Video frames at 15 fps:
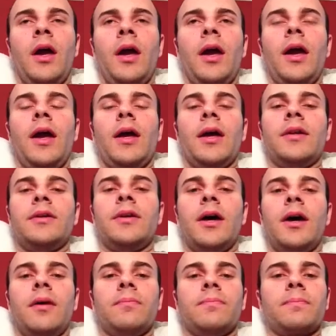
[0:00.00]
And
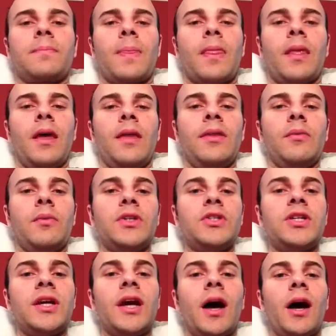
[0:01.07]
then when
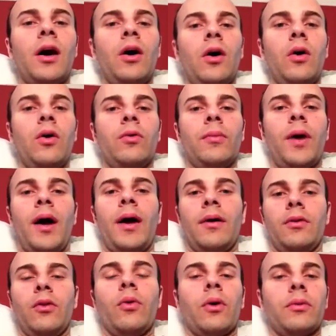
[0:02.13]
she got home,
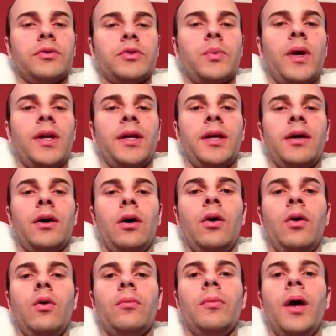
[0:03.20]
Laura was waiting at
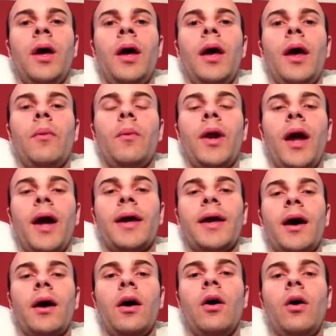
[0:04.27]
home. And when I
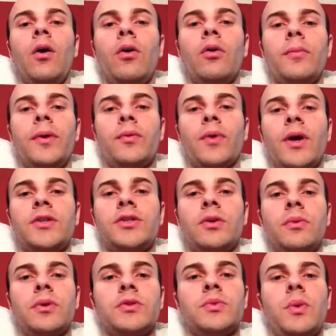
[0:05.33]
got home and
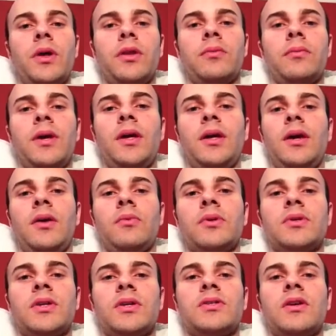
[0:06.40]
Rachel was with me, it
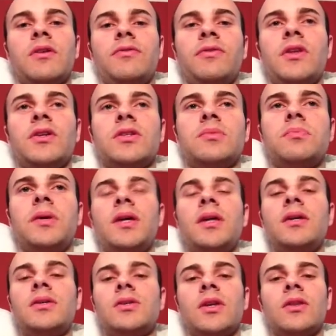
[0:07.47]
was as if this
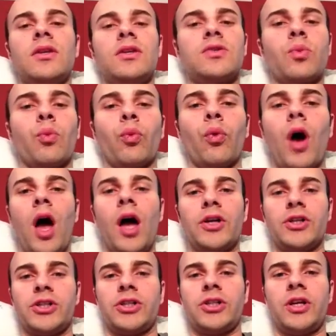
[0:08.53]
peace and this
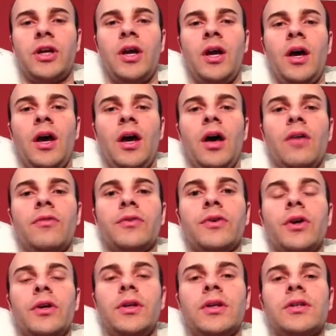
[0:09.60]
rush of
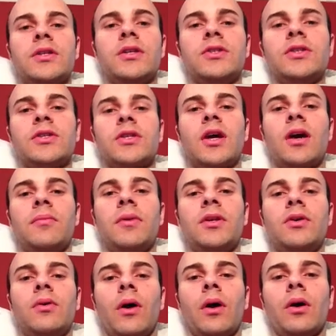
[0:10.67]
goodness had just come
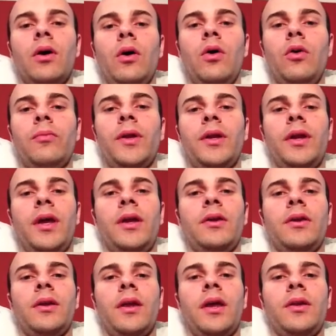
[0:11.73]
into our home.
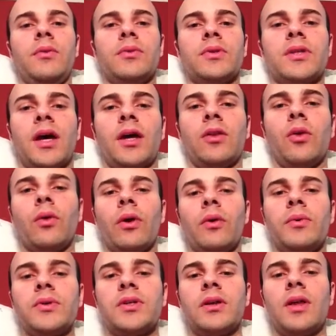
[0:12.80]
And it was like Laura
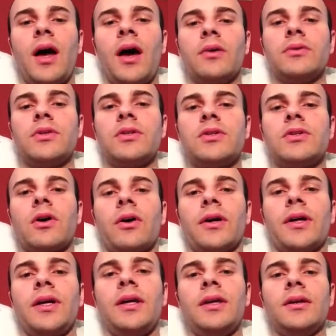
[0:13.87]
was allowed to
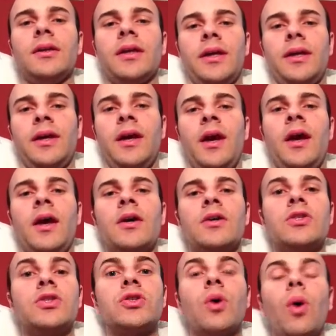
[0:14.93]
start healing
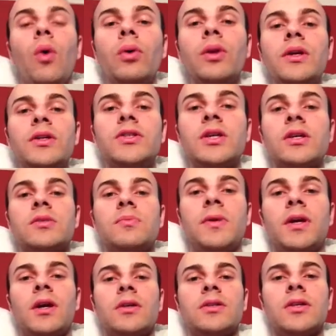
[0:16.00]
solely just
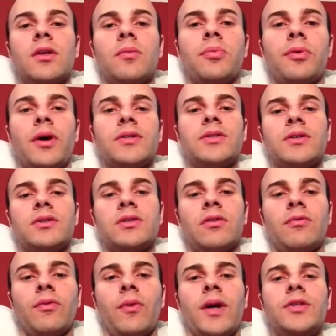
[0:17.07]
because of the presence
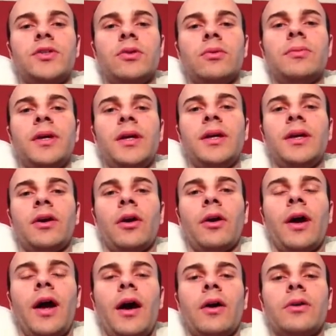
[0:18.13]
of Rachel being in our
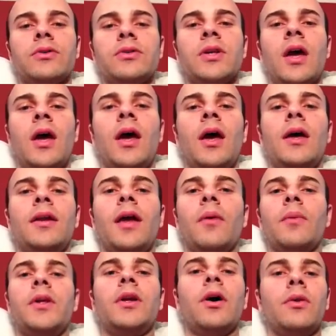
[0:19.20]
house. Now
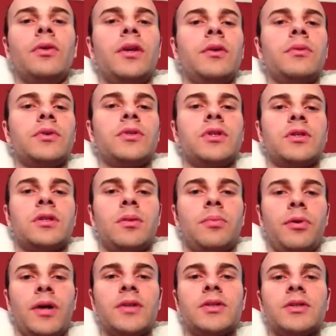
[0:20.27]
we know that it was just the
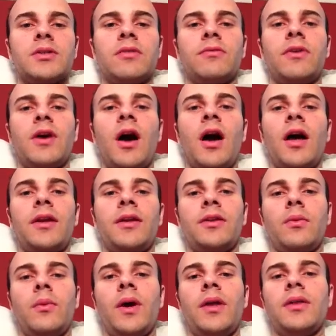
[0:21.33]
presence of God and
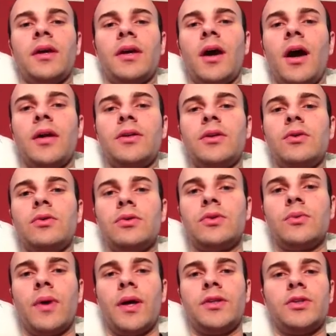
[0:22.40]
the way that God
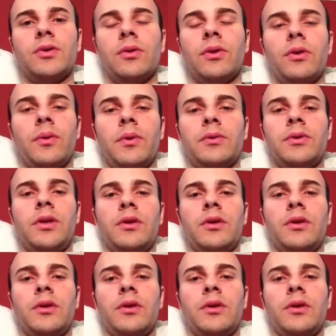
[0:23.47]
used Rachel.